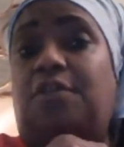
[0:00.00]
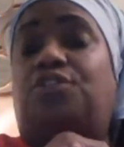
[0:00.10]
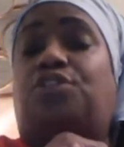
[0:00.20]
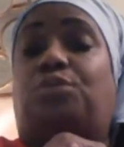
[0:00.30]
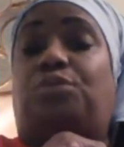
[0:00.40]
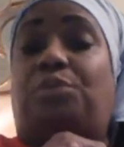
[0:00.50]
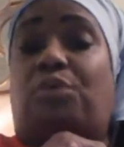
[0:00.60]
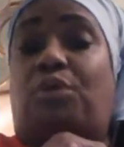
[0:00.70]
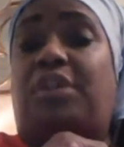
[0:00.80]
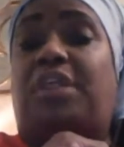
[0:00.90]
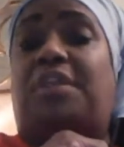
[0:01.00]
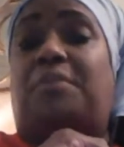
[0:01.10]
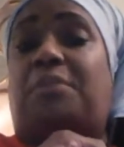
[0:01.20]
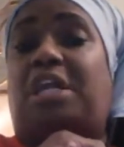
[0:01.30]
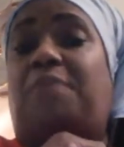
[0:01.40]
So we wanted the
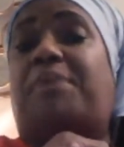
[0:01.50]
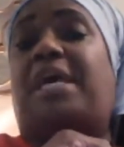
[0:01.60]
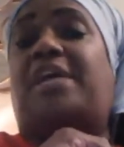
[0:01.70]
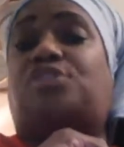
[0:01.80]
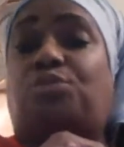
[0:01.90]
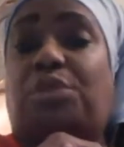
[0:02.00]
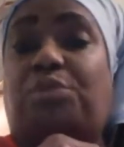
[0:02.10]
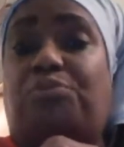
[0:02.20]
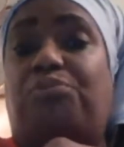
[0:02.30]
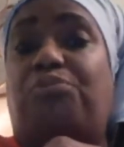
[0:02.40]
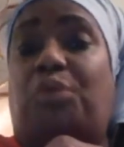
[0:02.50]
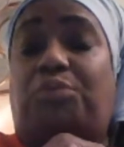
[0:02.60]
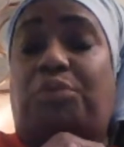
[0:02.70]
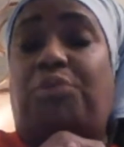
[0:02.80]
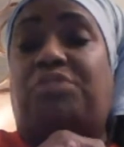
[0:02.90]
money back. So we
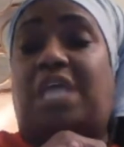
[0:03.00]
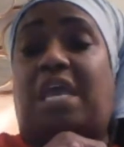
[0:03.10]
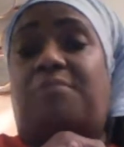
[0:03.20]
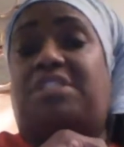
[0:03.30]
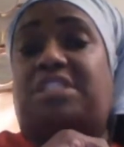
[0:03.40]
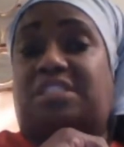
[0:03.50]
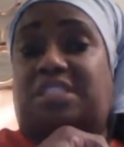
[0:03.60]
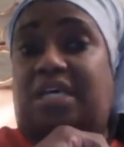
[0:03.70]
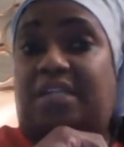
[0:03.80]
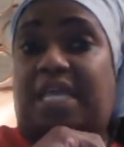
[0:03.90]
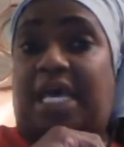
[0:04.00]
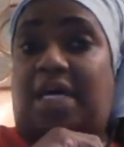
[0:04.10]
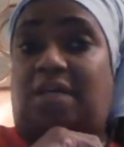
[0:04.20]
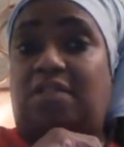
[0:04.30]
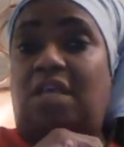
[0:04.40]
was able to sell the
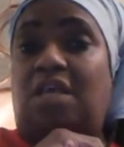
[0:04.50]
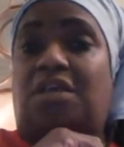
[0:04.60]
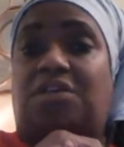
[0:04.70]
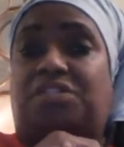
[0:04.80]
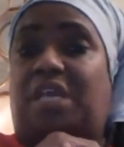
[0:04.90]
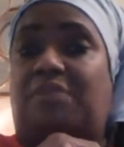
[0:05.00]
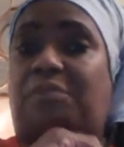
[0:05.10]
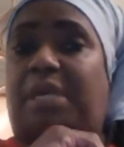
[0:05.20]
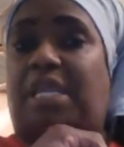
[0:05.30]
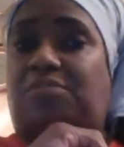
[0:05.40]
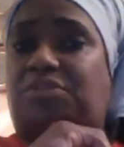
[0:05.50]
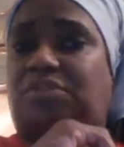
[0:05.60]
house because everybody